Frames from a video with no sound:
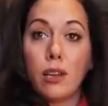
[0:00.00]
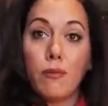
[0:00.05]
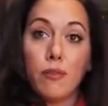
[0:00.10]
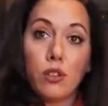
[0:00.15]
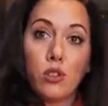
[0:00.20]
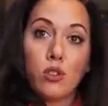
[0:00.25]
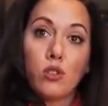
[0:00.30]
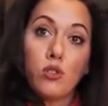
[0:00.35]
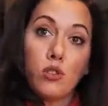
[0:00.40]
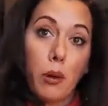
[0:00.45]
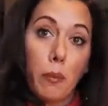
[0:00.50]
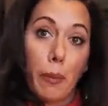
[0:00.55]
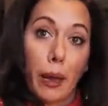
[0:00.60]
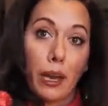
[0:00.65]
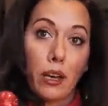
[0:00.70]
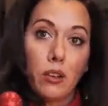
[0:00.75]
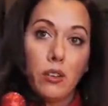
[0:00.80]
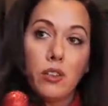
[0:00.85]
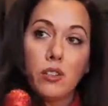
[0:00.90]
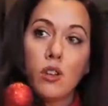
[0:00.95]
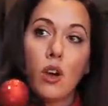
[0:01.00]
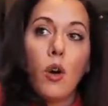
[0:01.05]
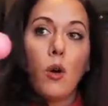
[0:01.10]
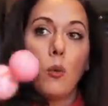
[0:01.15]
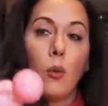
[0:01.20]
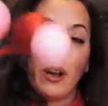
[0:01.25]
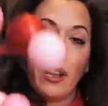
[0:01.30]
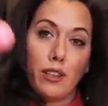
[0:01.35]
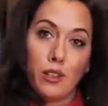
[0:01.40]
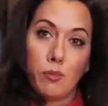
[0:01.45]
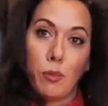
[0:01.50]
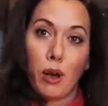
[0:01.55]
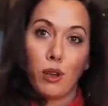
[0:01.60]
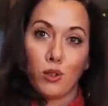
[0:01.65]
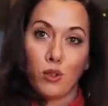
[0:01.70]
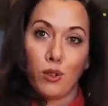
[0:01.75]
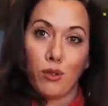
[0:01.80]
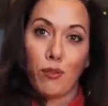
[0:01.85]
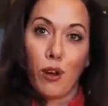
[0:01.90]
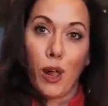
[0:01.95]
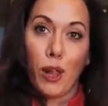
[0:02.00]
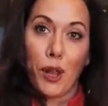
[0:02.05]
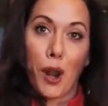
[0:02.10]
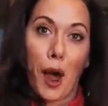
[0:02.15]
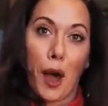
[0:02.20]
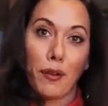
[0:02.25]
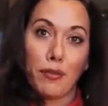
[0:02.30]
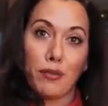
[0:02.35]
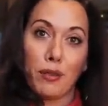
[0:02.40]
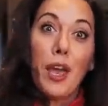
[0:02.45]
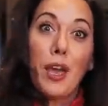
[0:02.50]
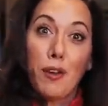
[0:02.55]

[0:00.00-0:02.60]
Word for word: if this was from Michael's, one of these balls would've fallen off.